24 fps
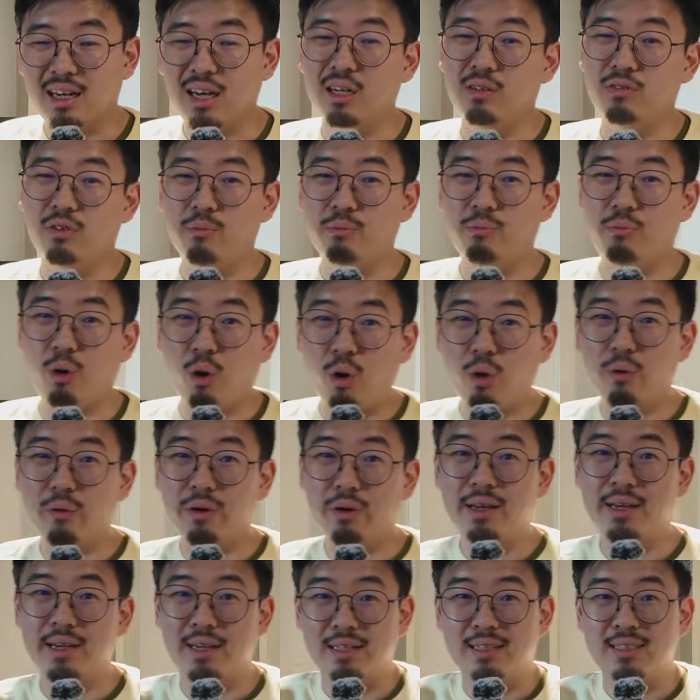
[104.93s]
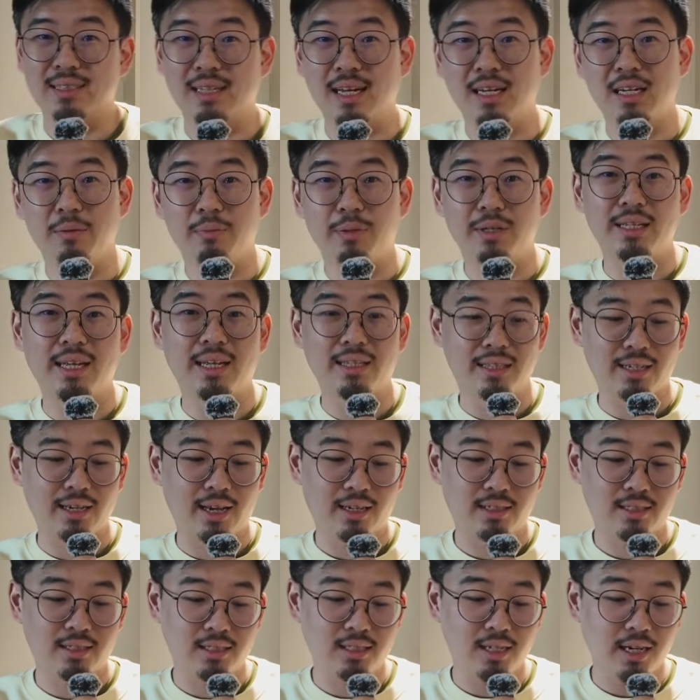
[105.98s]
kind of a boring and slightly
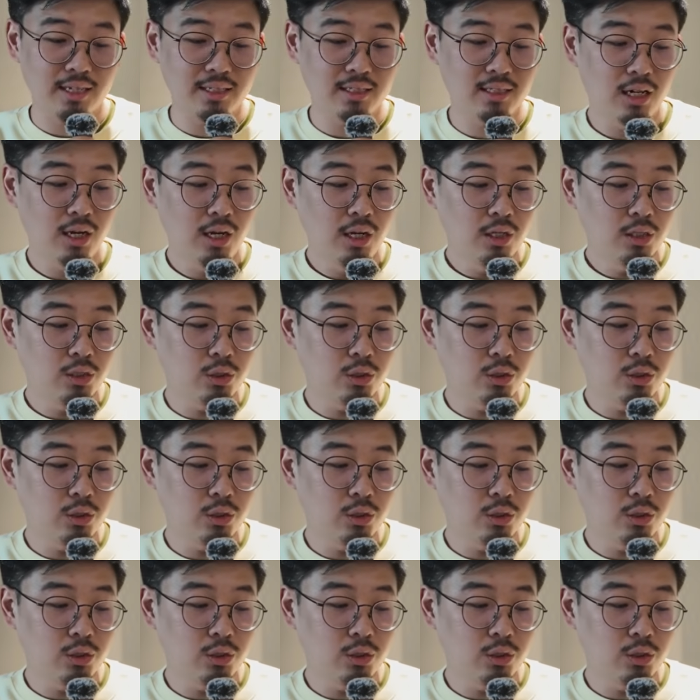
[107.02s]
pedantic exercise.